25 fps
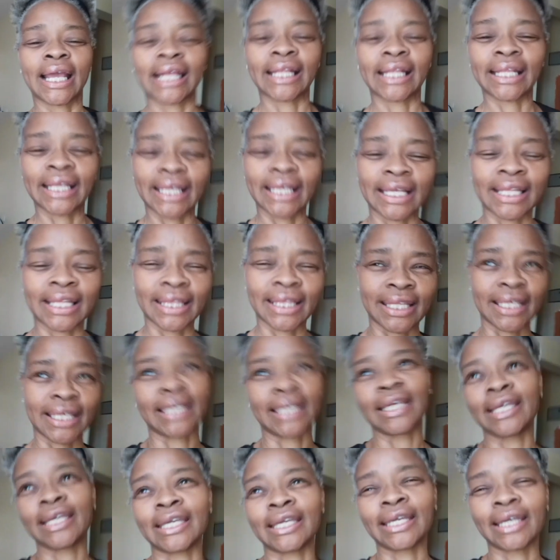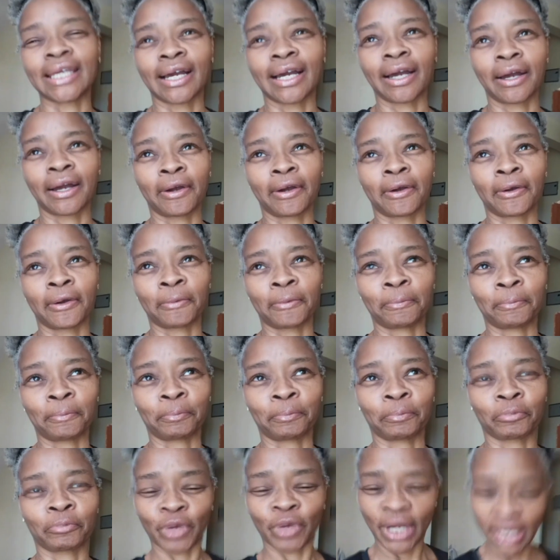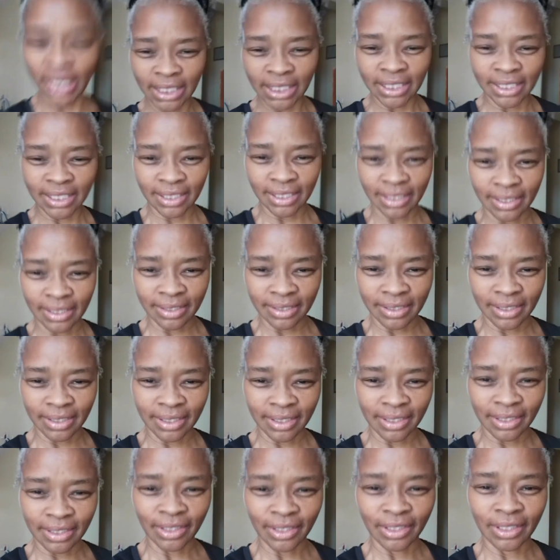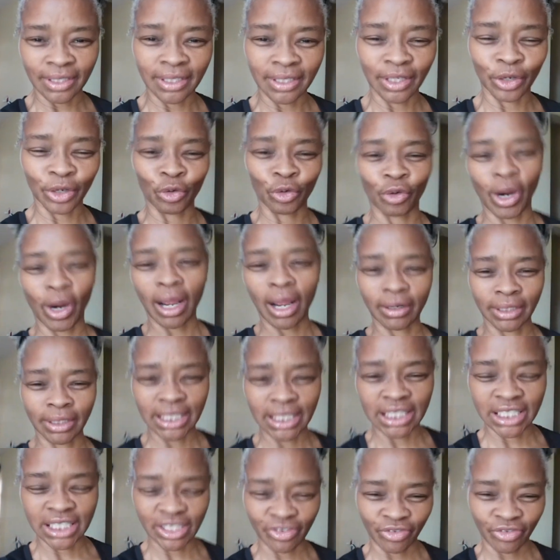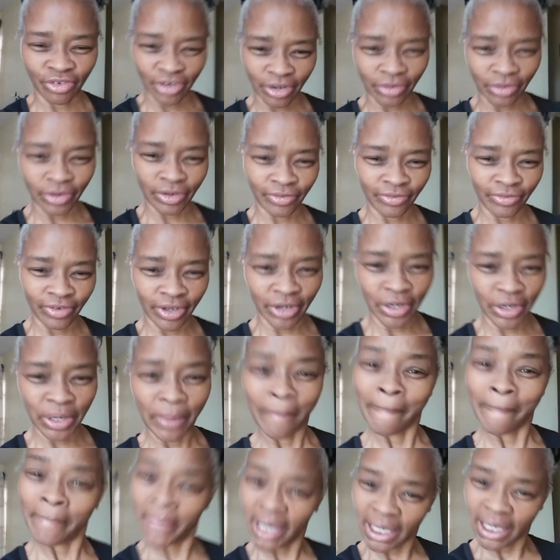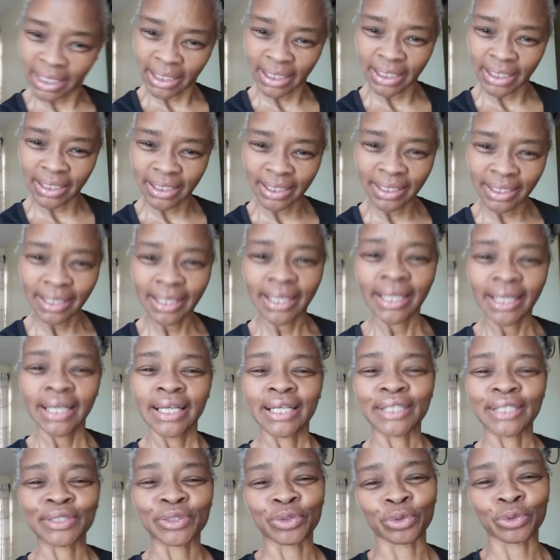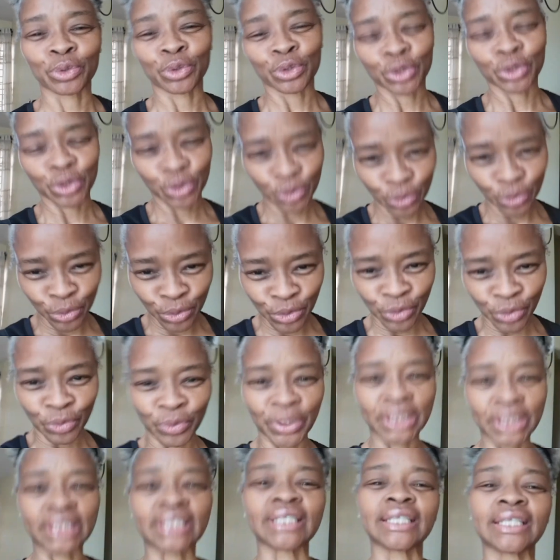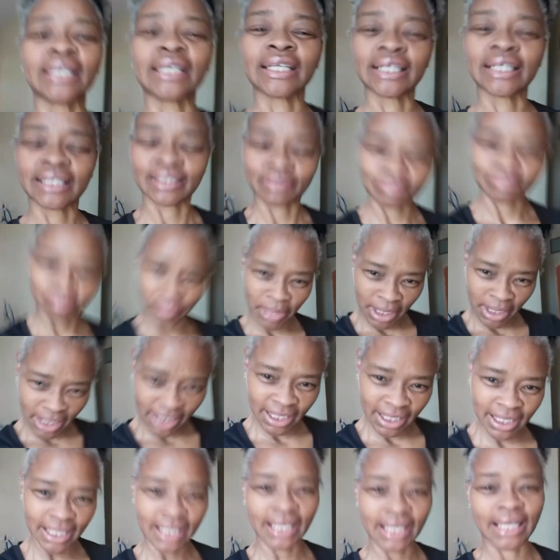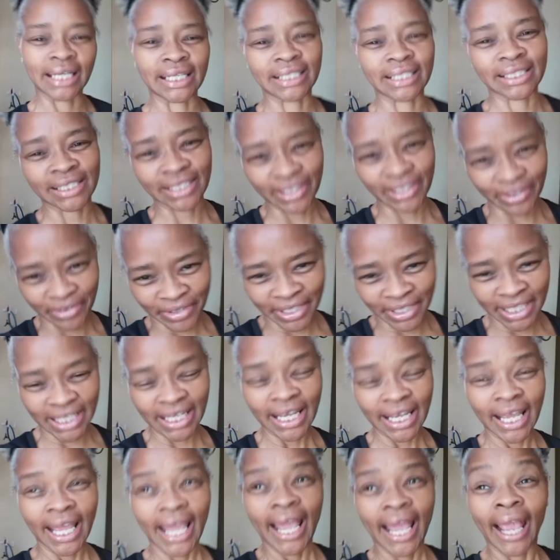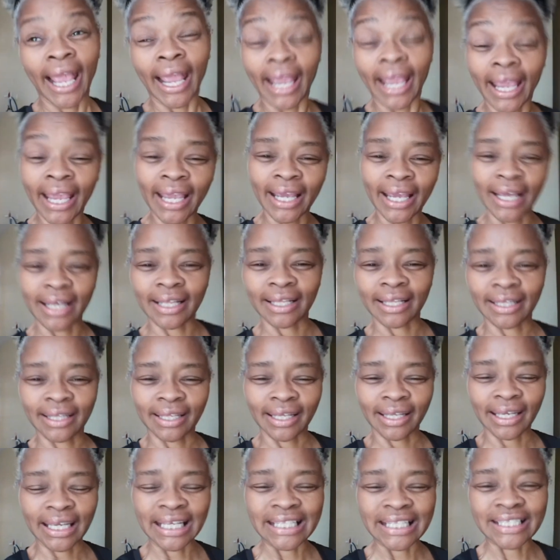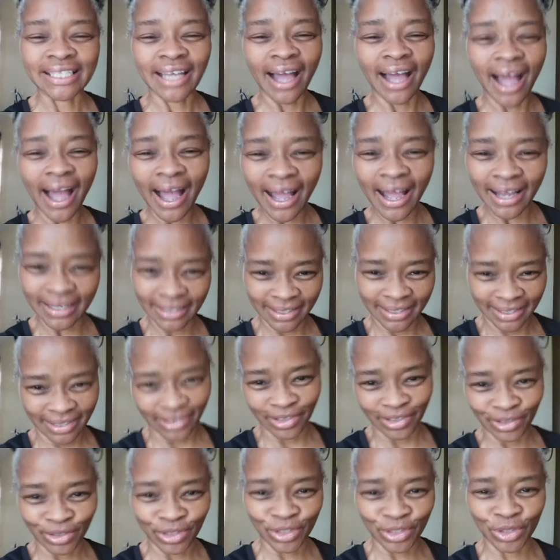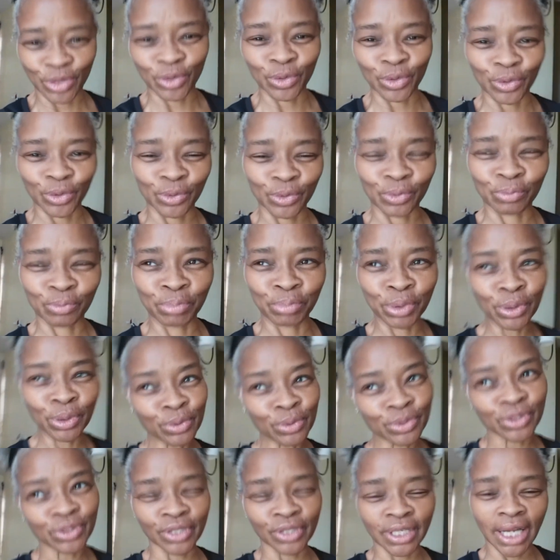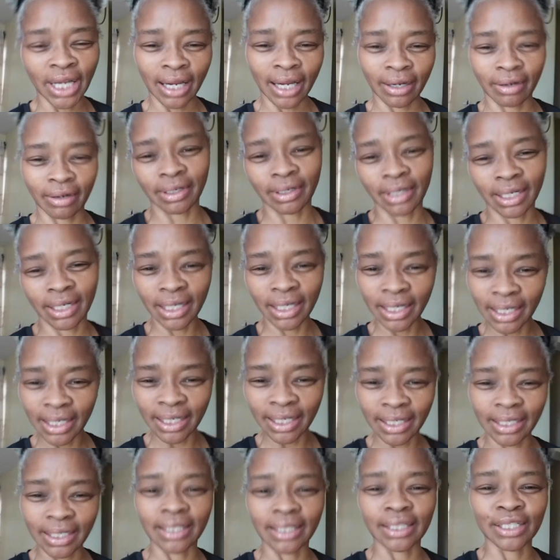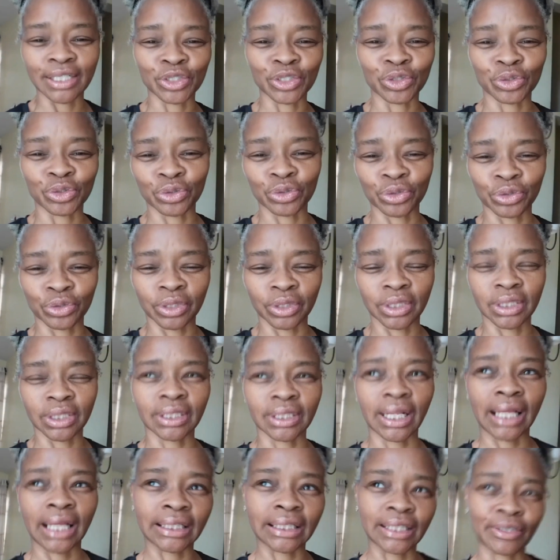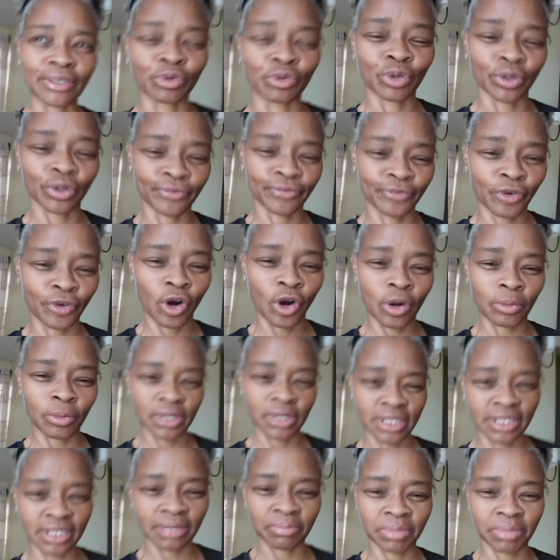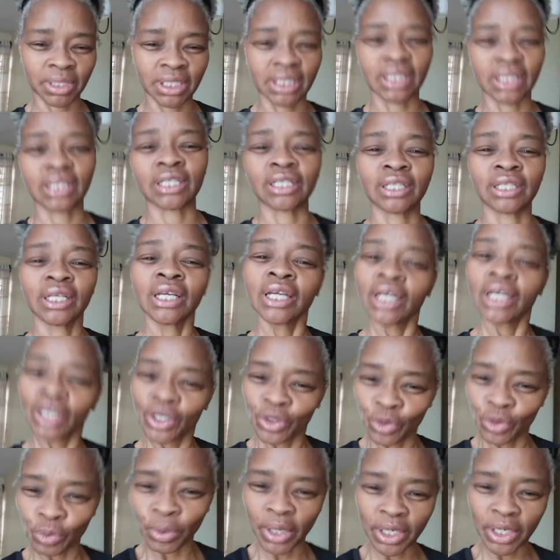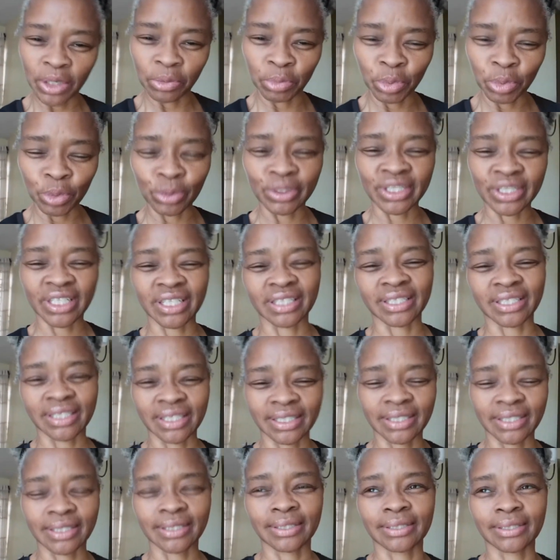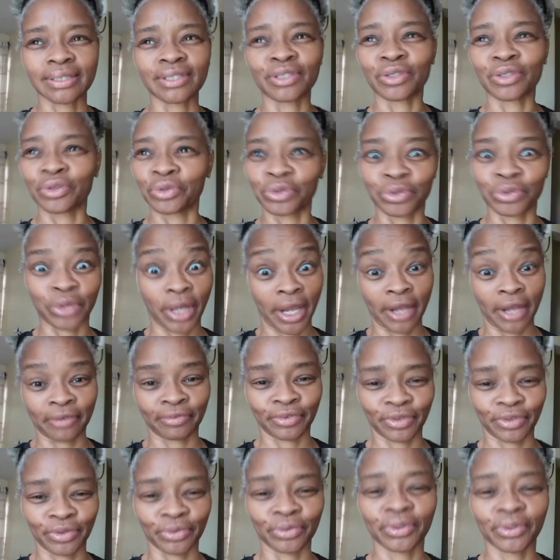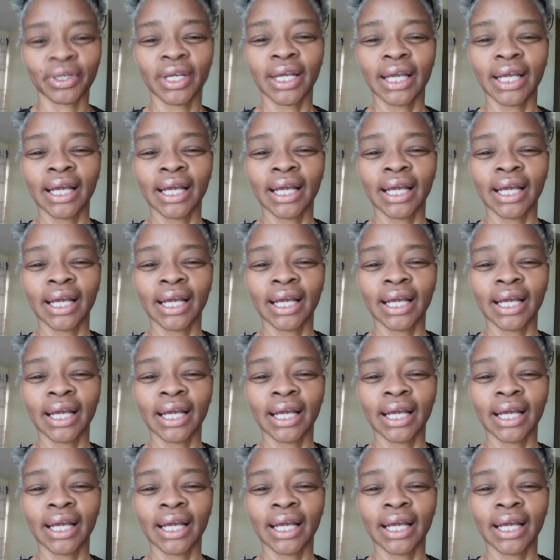and in the rainy season, the ground is very, very muddy, and so your shoes are going to get muddy and dirty, and it's hot here, so boots are not going to cut it unless you live on a farm or something, and you wear your boots because it's, you have to.